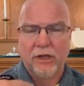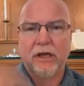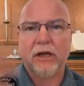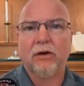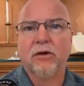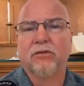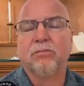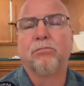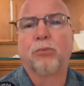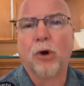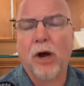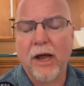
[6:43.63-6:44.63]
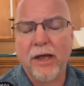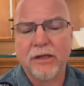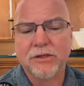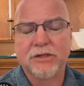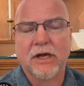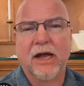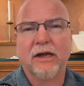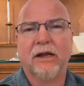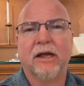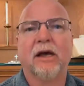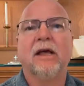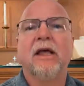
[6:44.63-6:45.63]
Here is Brian's
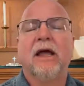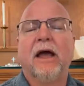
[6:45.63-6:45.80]
idea,